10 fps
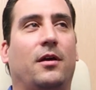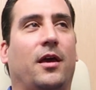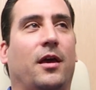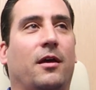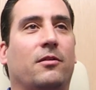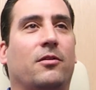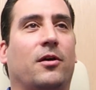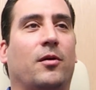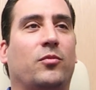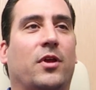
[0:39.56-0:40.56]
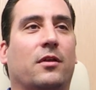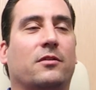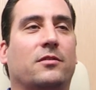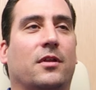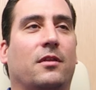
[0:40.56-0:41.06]
and tell
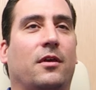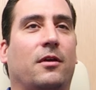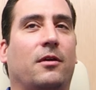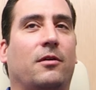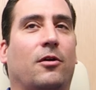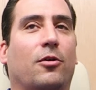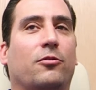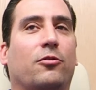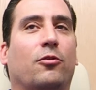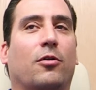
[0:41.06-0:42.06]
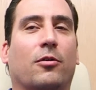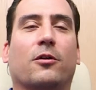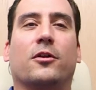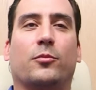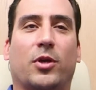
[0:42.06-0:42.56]
us that they are no
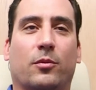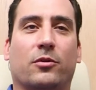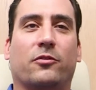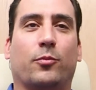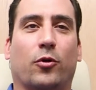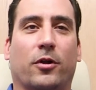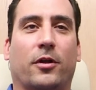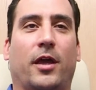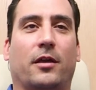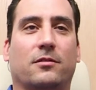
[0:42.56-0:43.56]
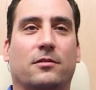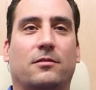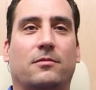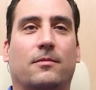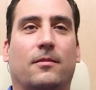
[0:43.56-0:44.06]
longer going to be able to support our
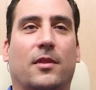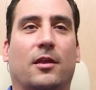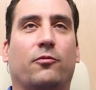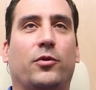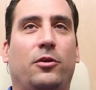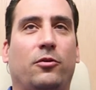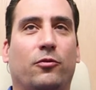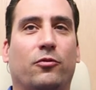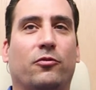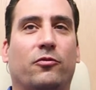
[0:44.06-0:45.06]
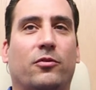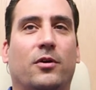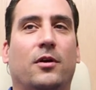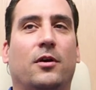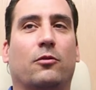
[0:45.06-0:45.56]
cases. If we use
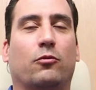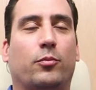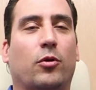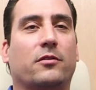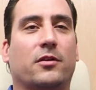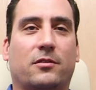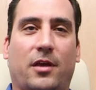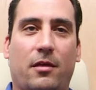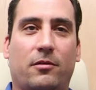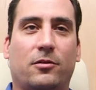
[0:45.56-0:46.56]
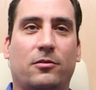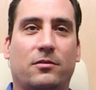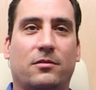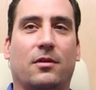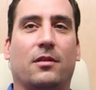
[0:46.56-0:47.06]
reprocessed
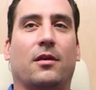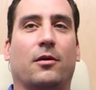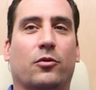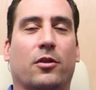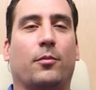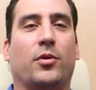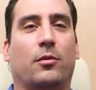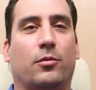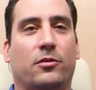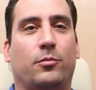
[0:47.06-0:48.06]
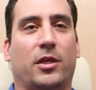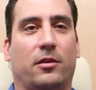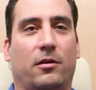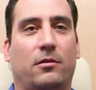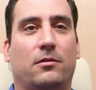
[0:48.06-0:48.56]
catheters, then they will not be able to be
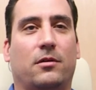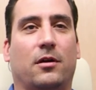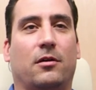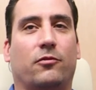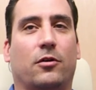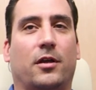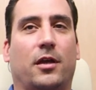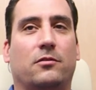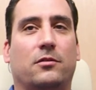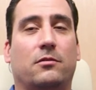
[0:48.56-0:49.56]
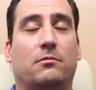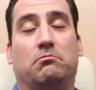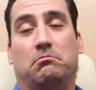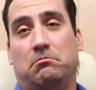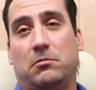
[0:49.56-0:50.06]
there for our cases.
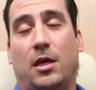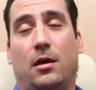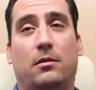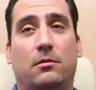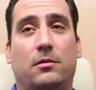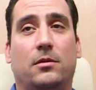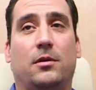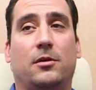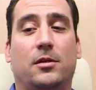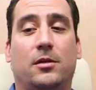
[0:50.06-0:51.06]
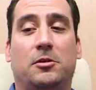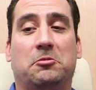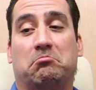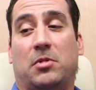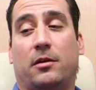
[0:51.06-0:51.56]
And
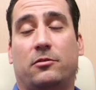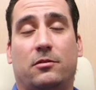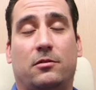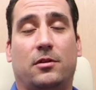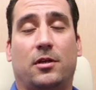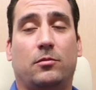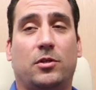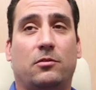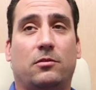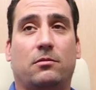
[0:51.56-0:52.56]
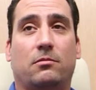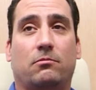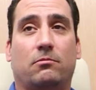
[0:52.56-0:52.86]
my answer to them is